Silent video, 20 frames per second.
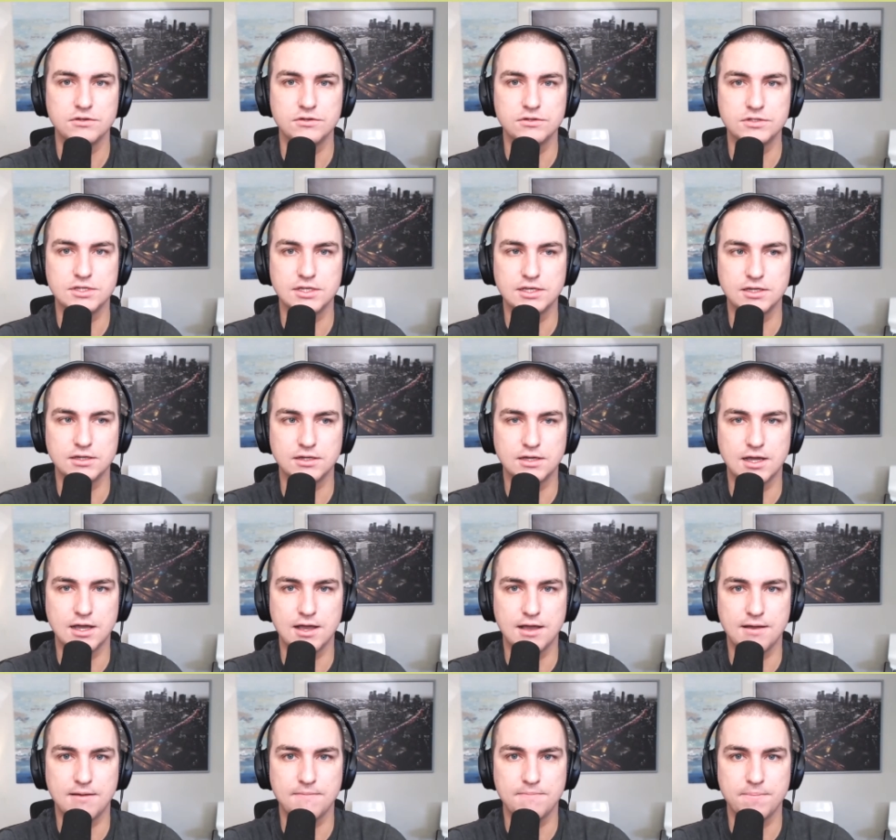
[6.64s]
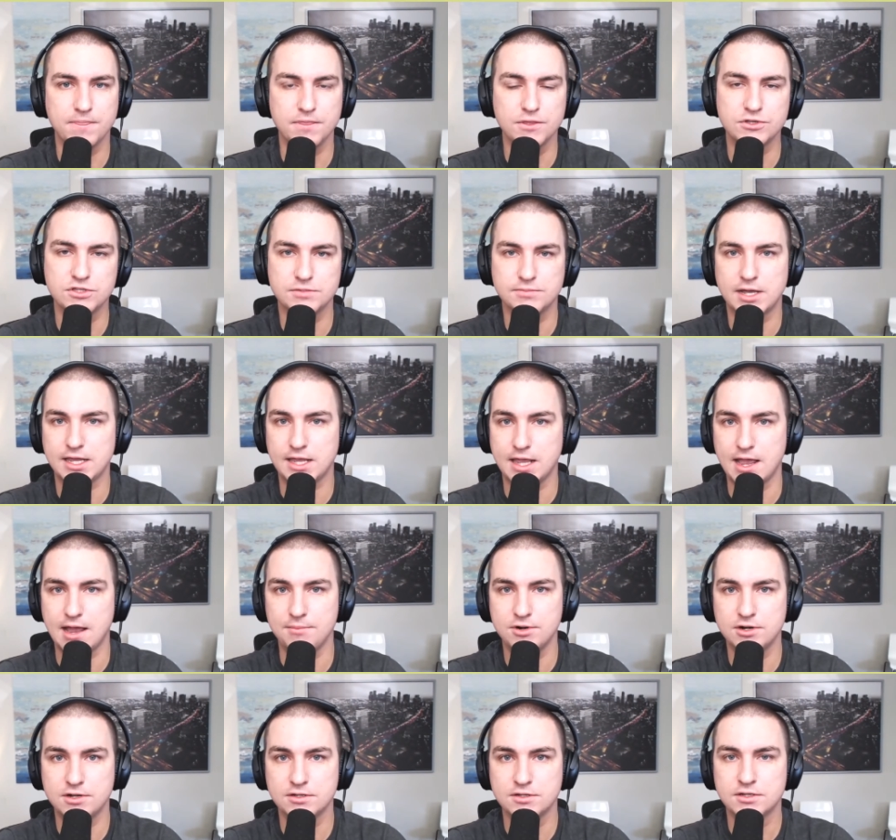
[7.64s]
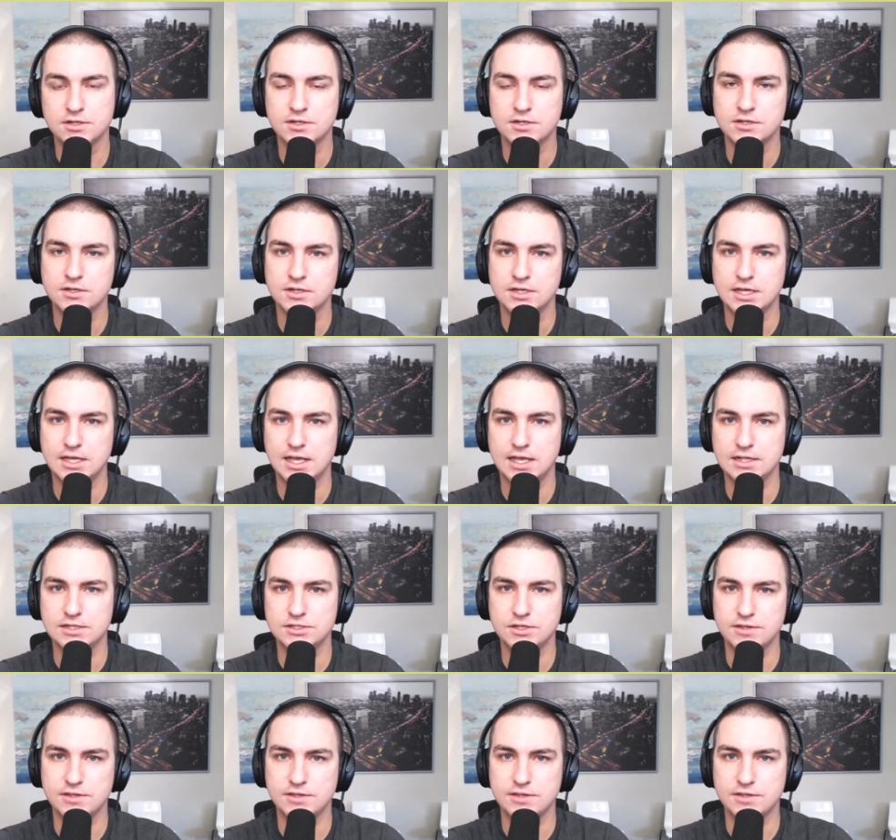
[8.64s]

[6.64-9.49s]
using my camera. And so